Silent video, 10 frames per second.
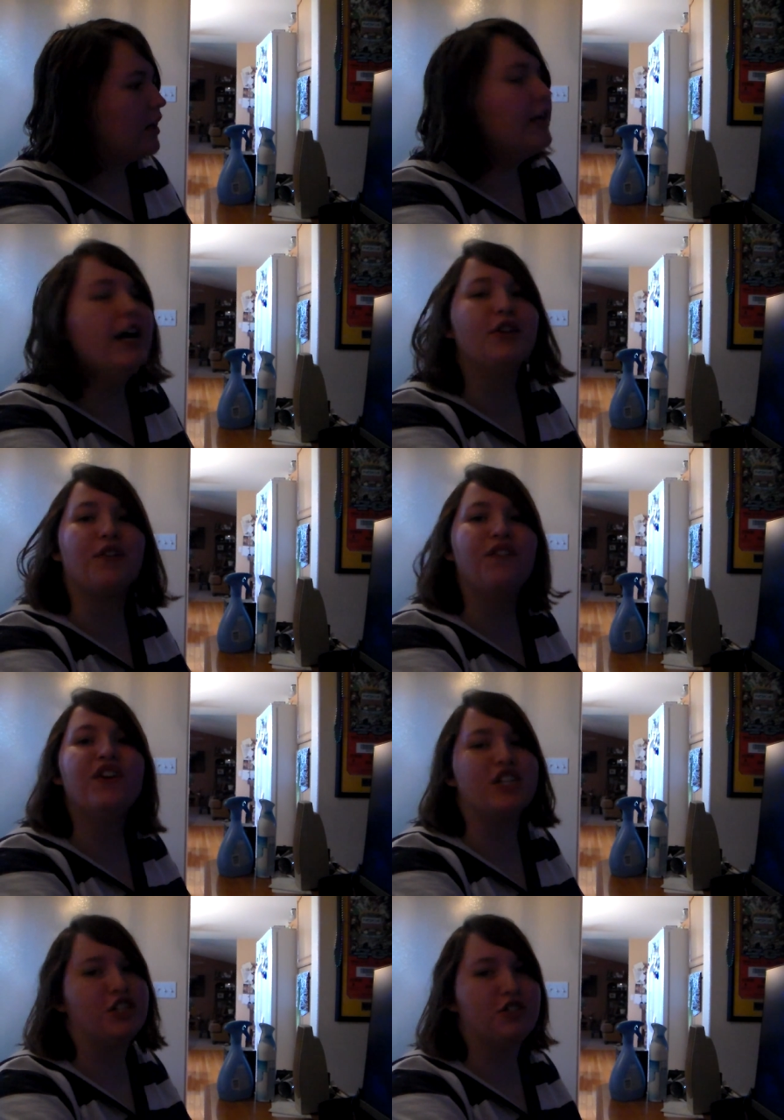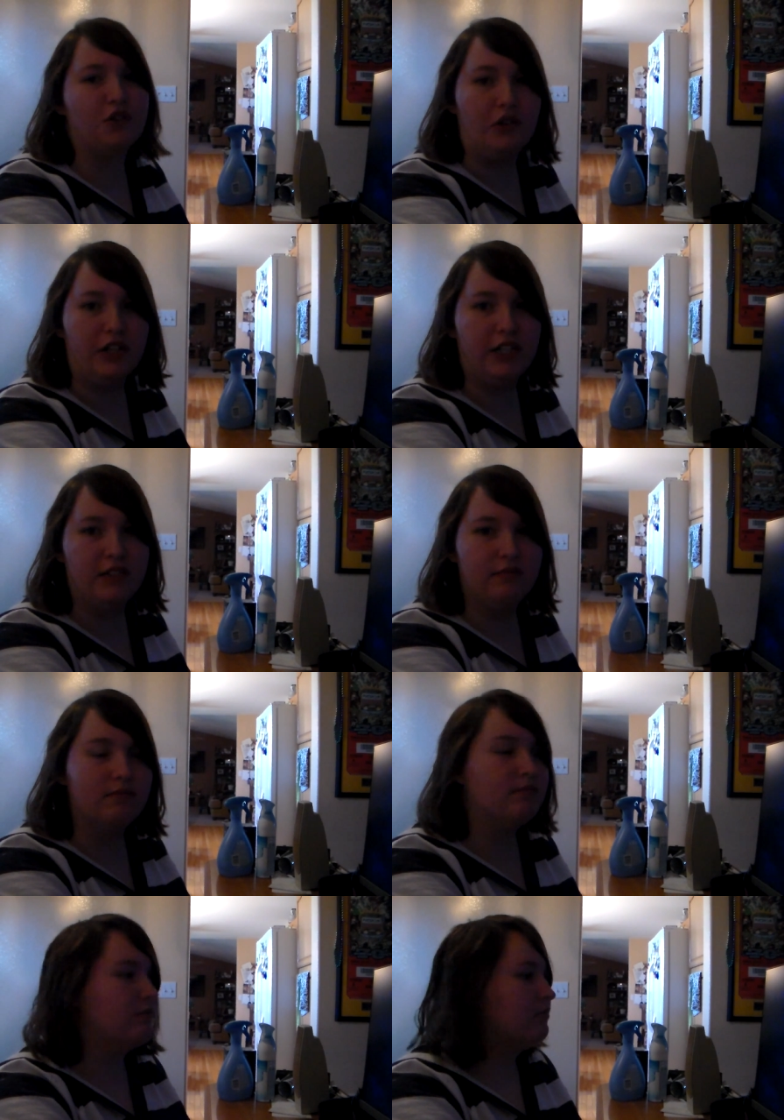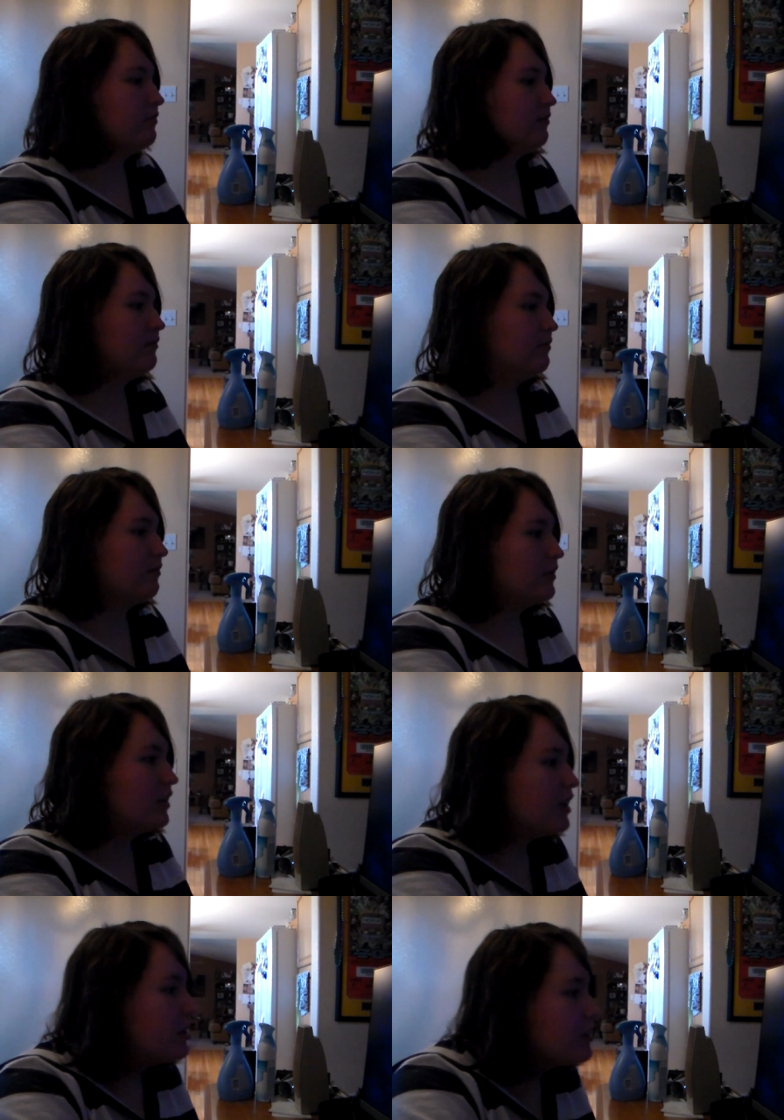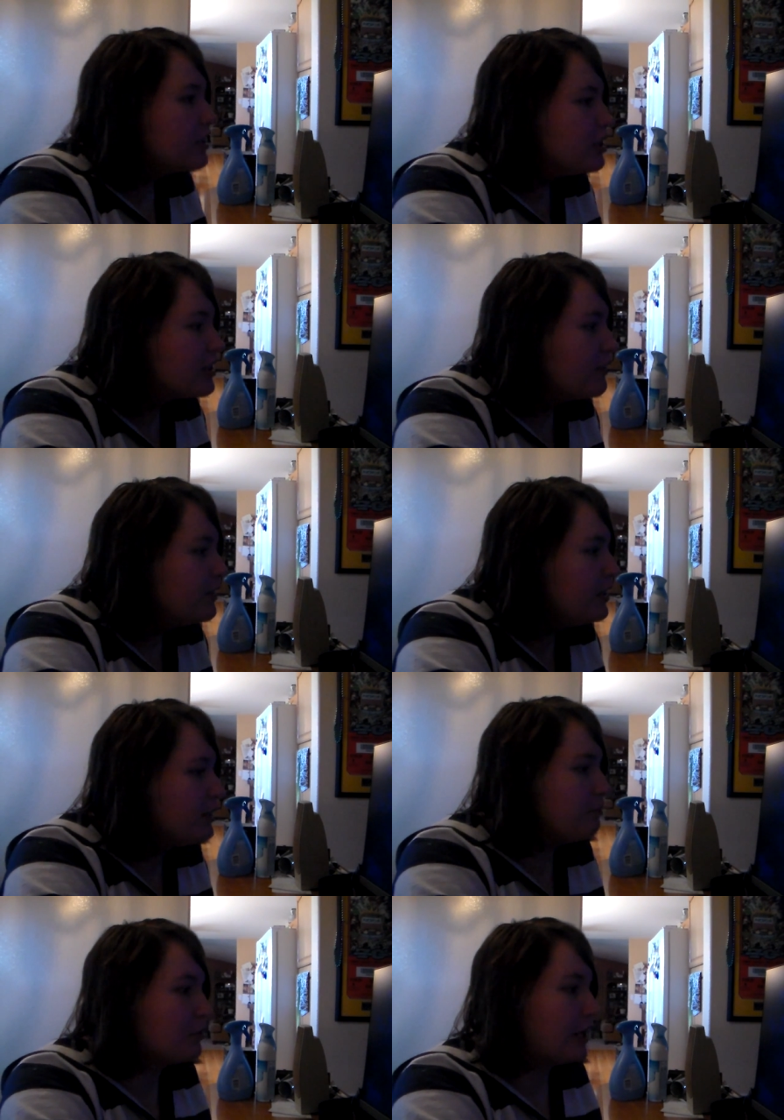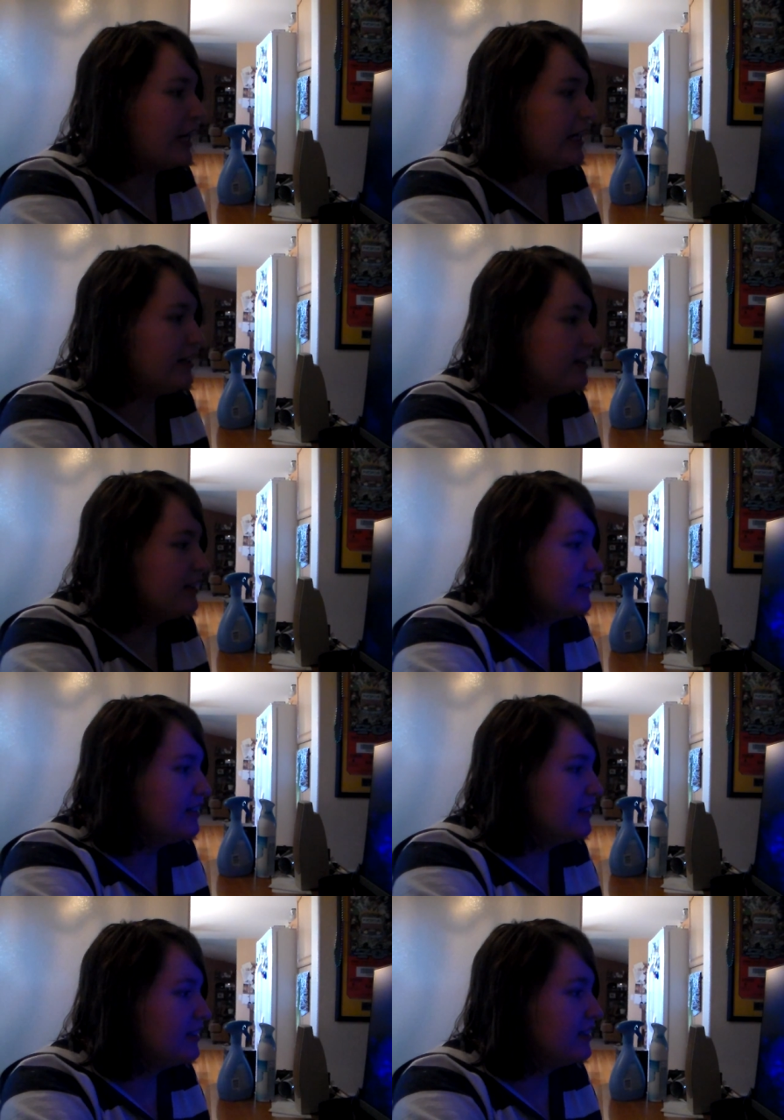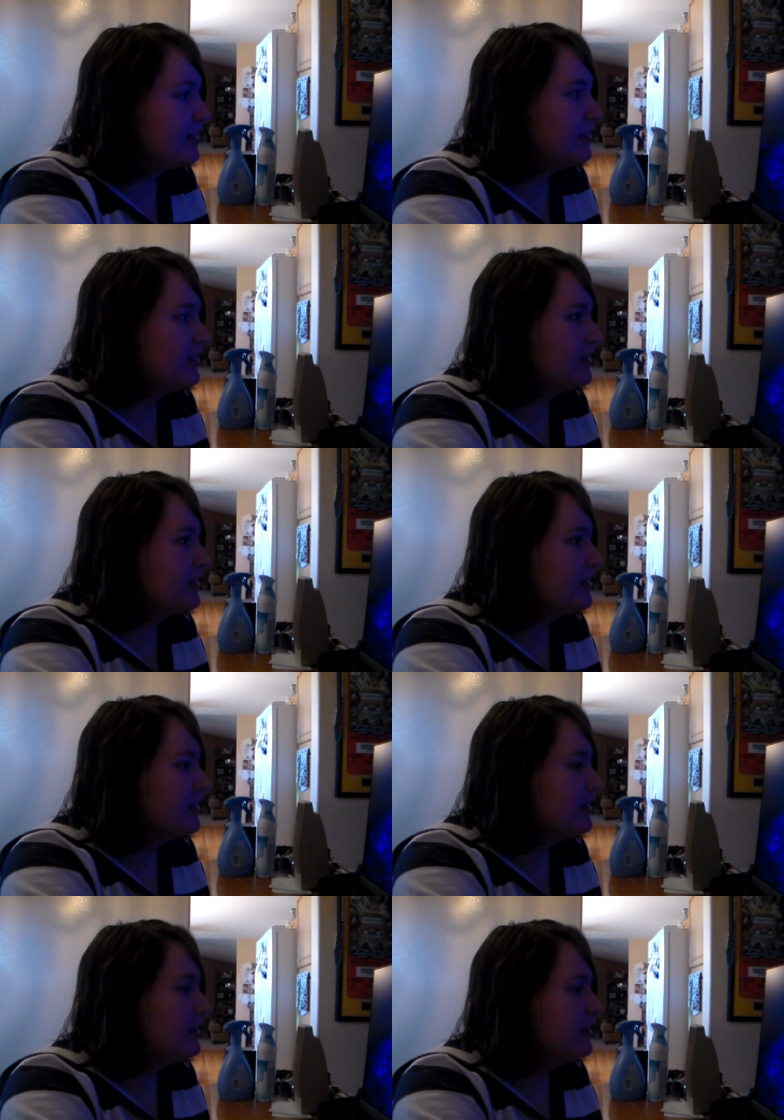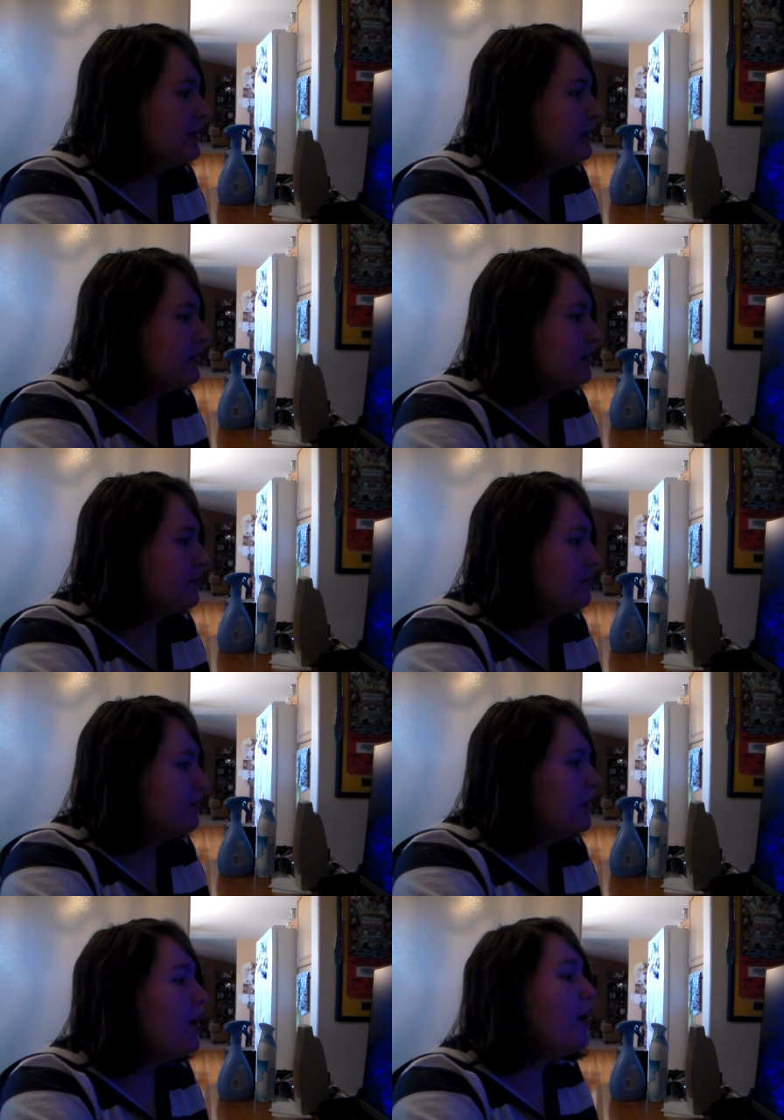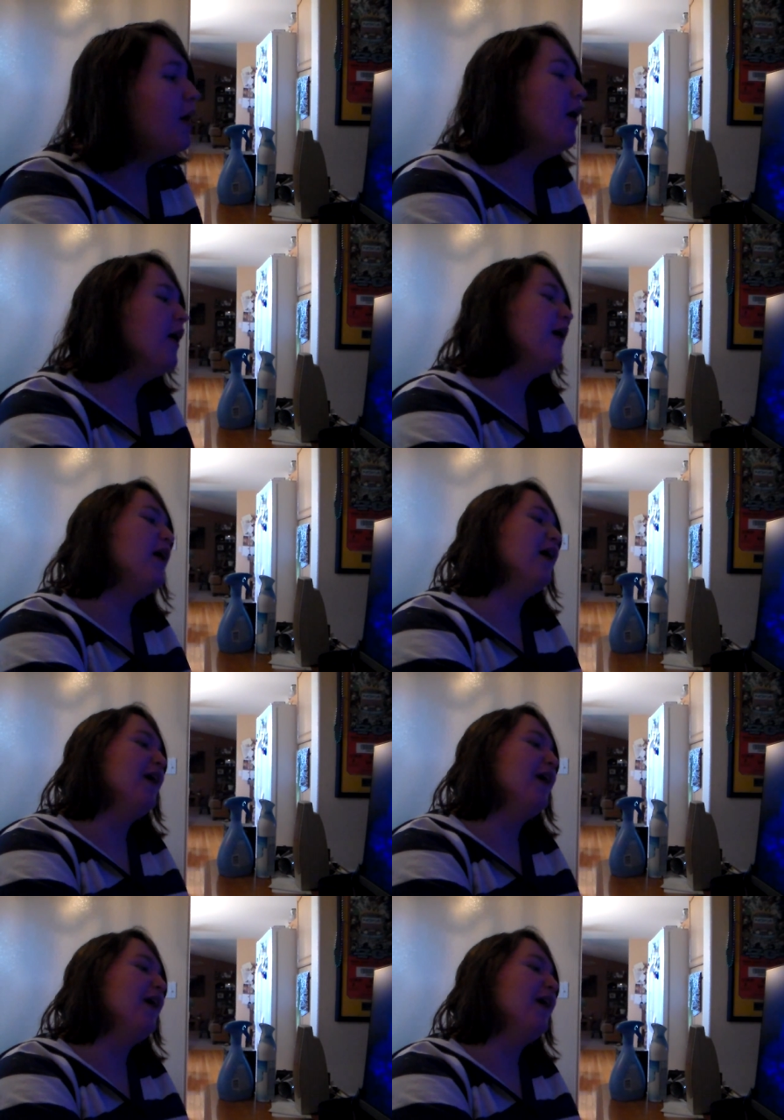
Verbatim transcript: Another fish story. Looks like she's living in a brain. Don't cry, mommy. Oh.